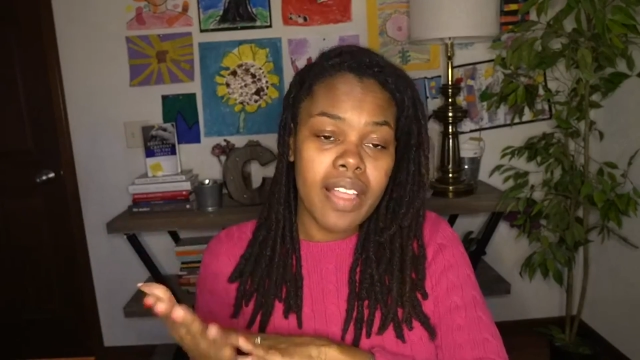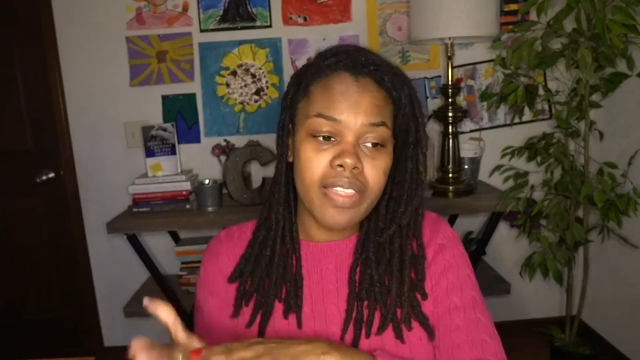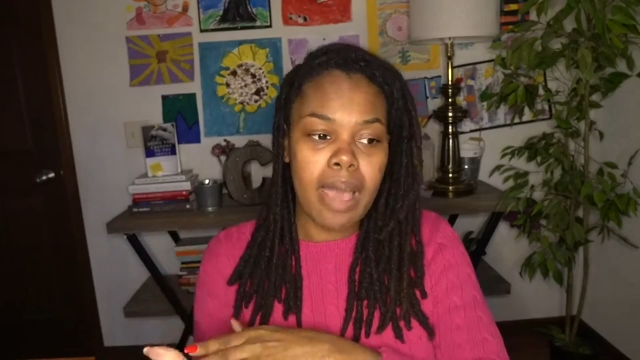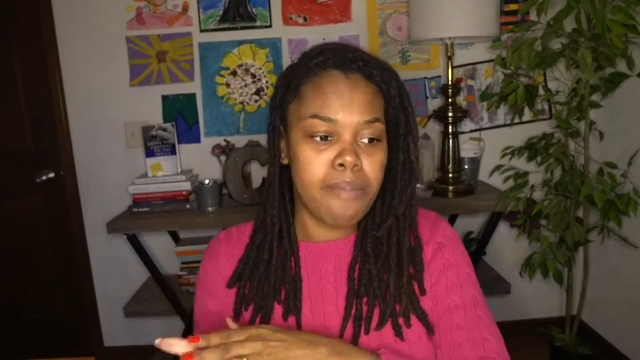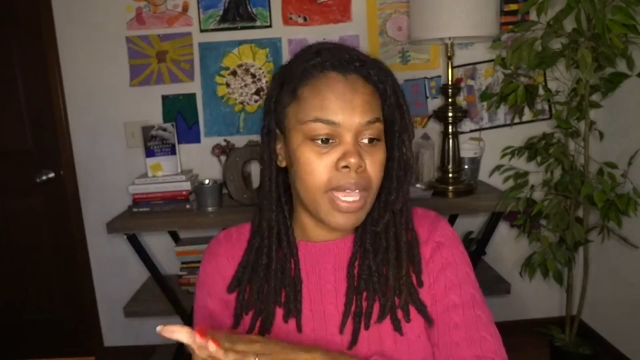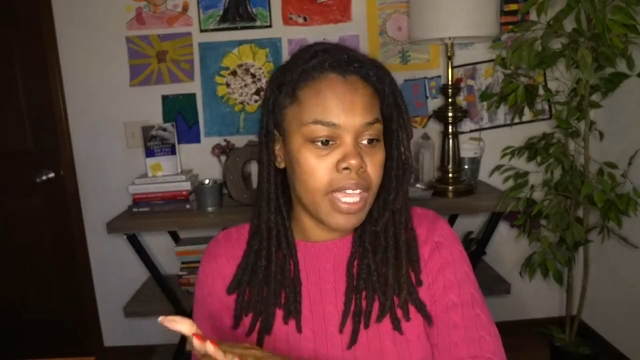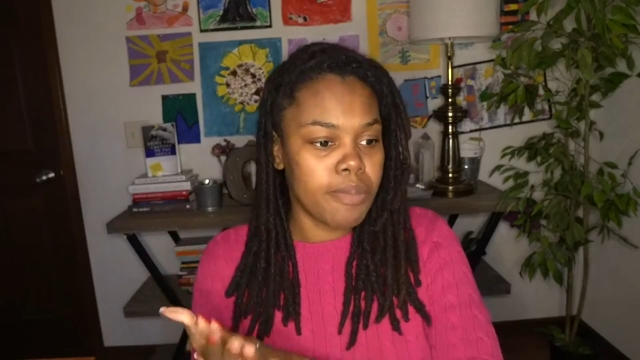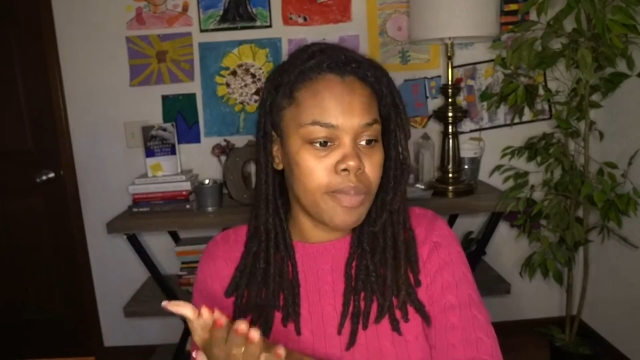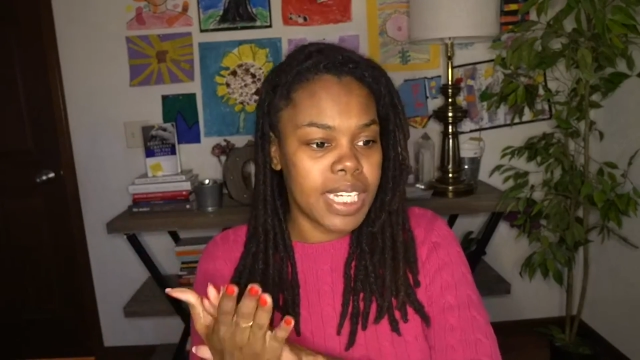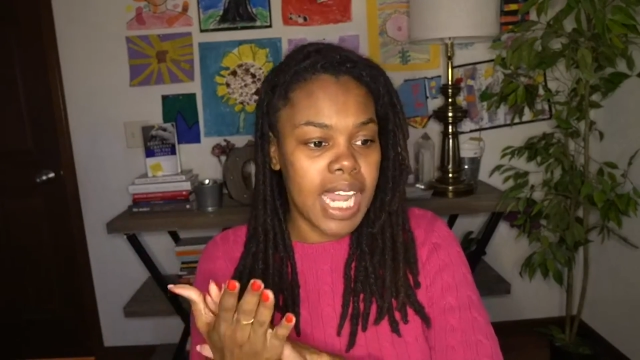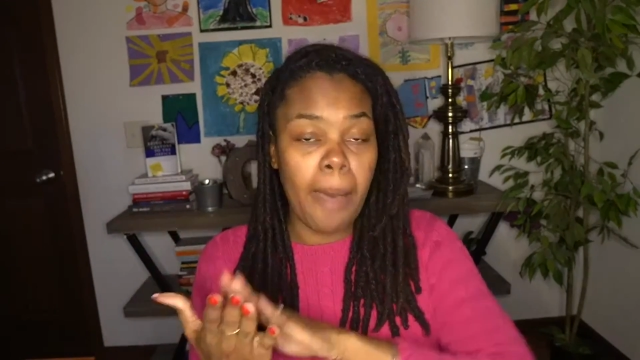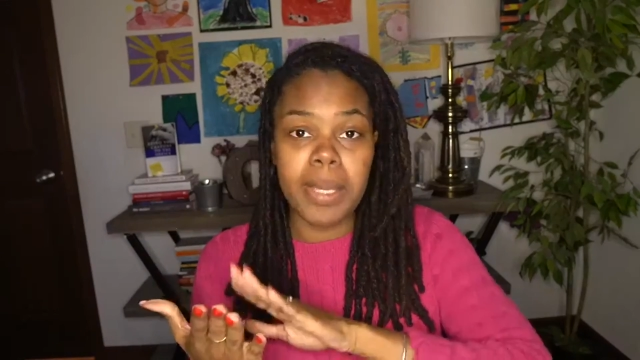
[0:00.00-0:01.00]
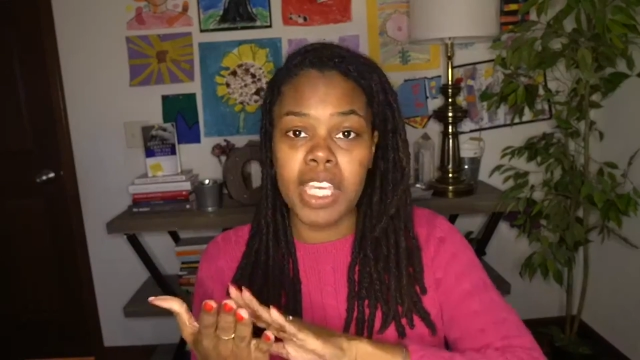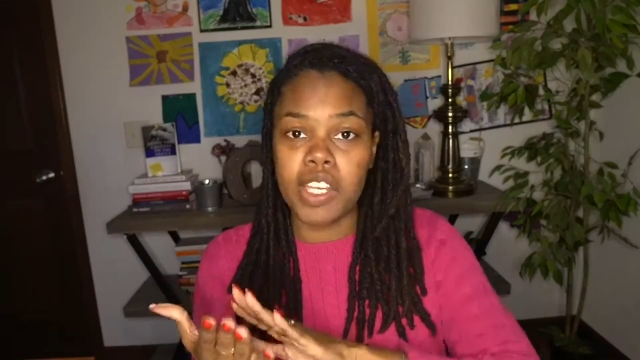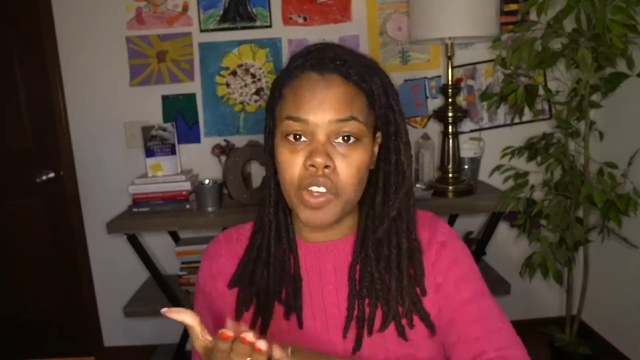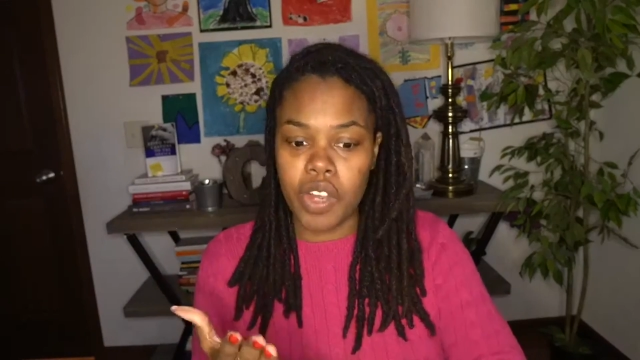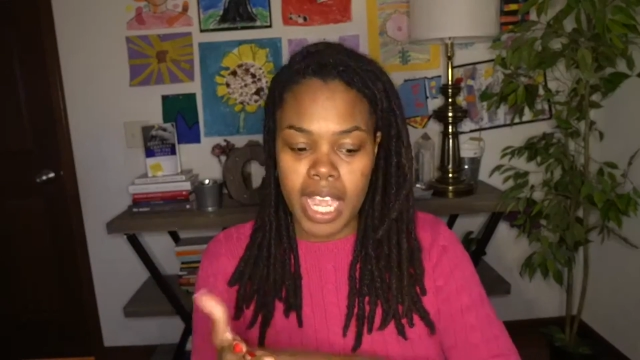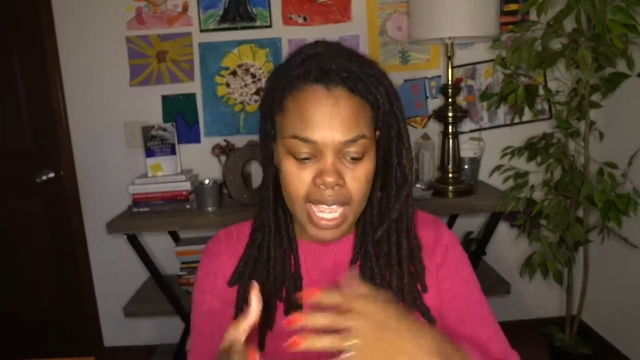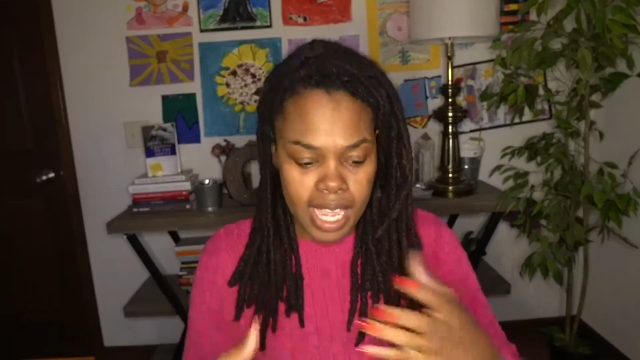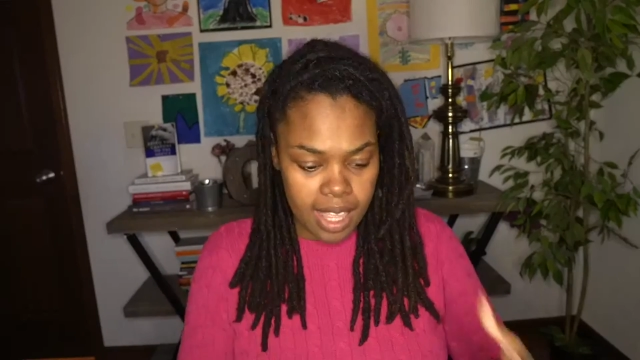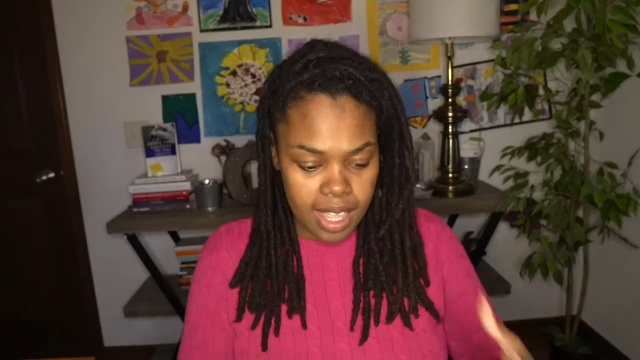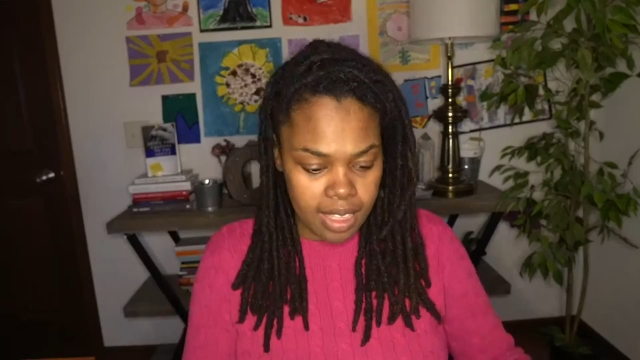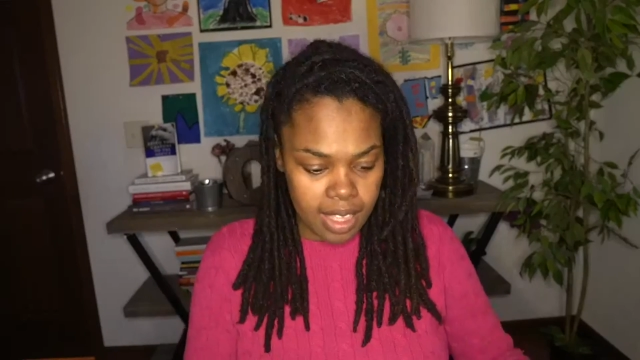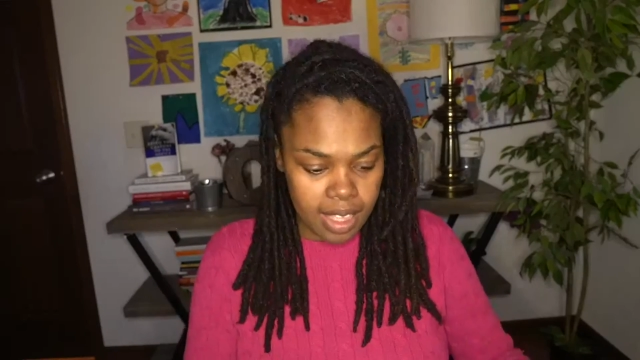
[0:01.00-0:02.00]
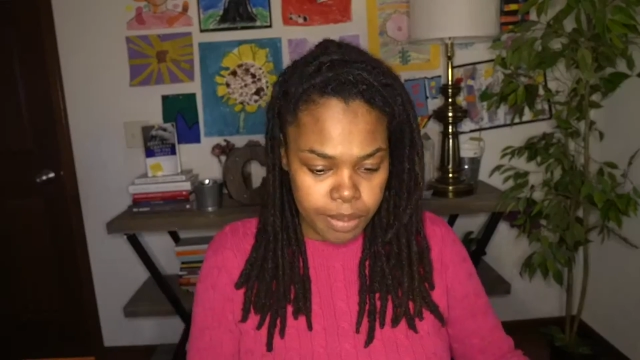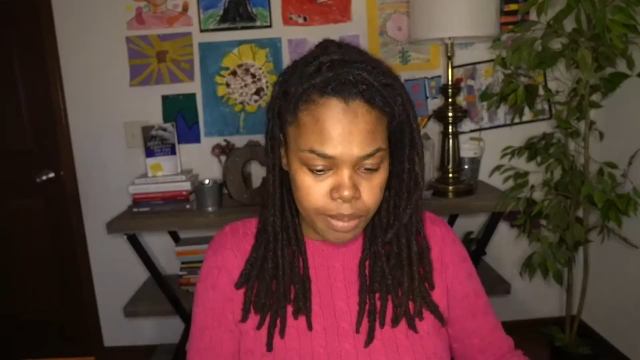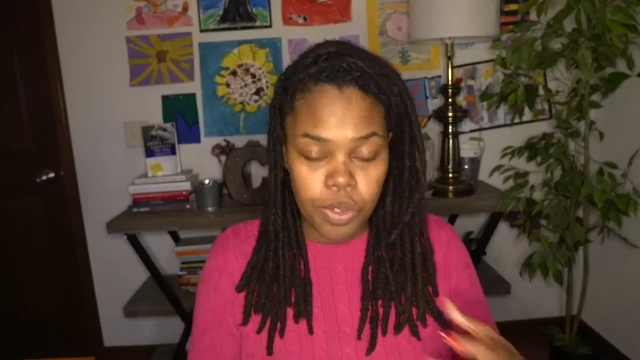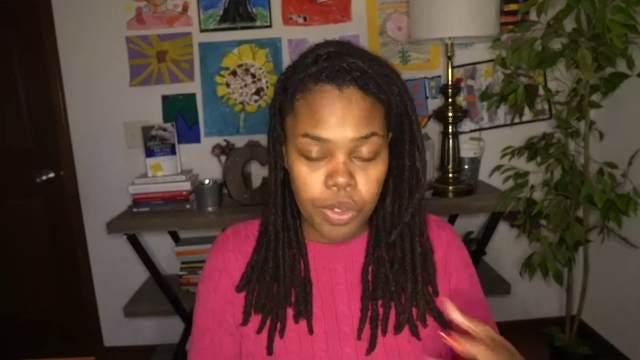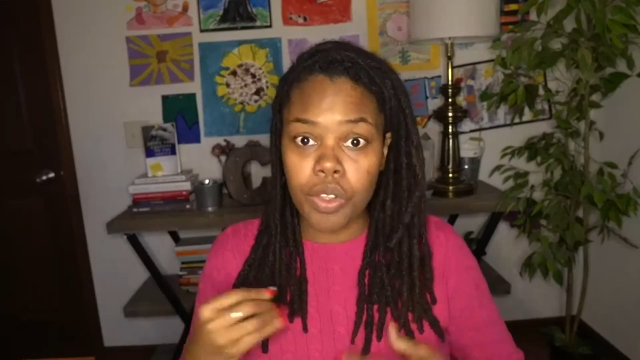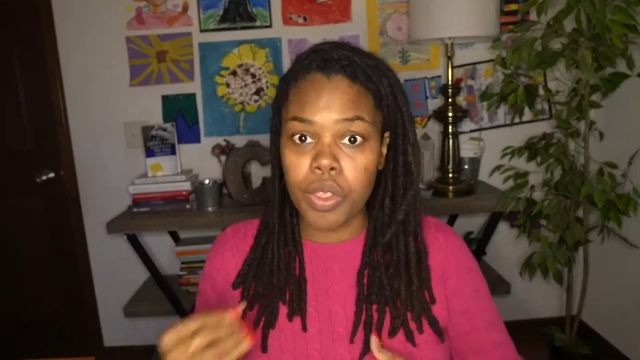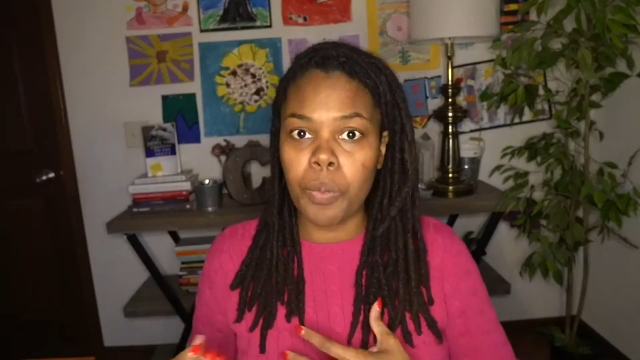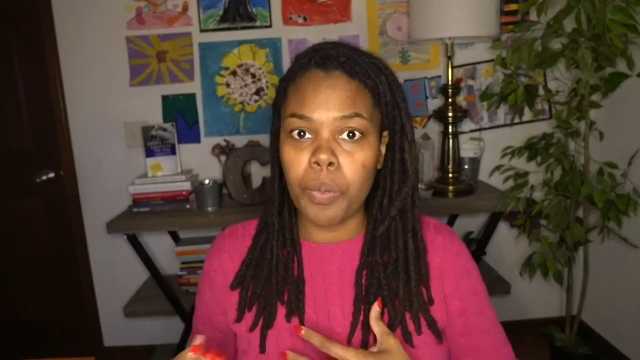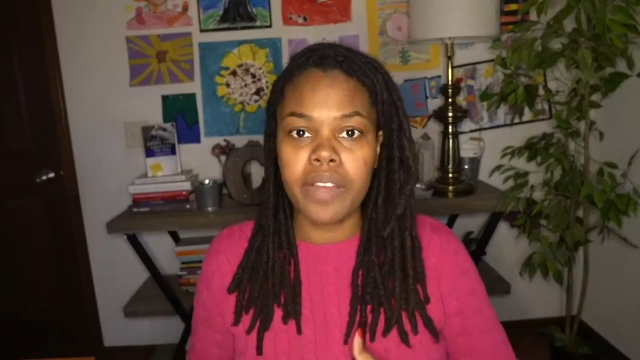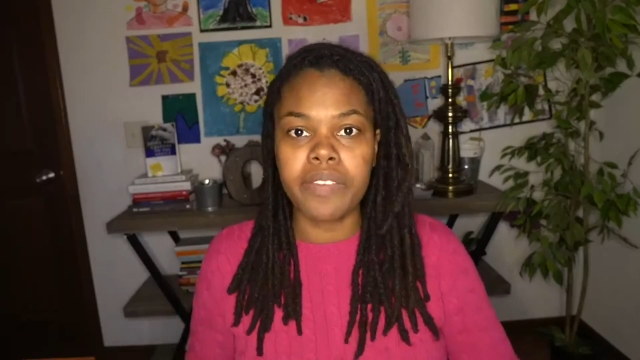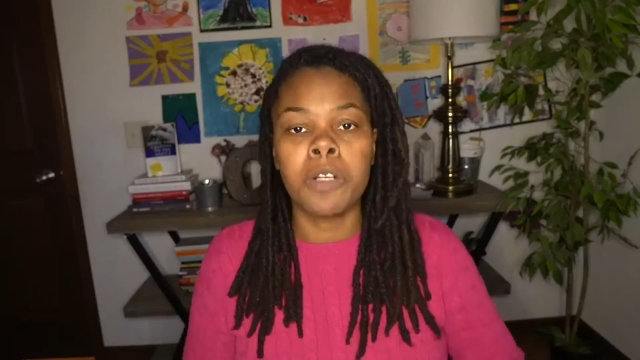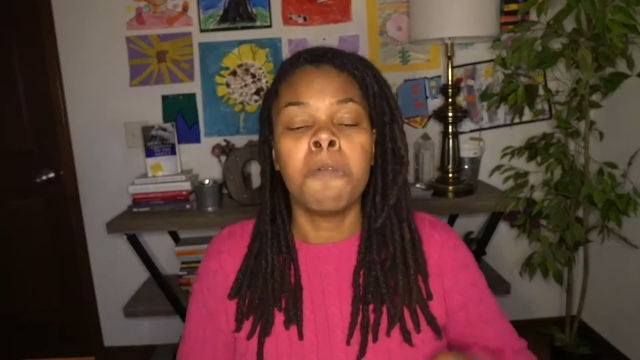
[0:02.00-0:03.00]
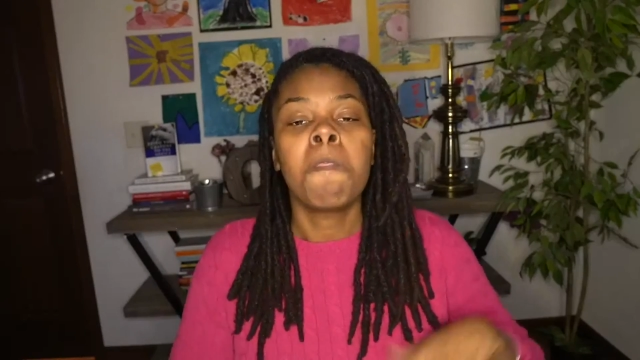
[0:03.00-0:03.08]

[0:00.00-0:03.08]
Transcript: that may or may not be in your hand, the computer, the whatever,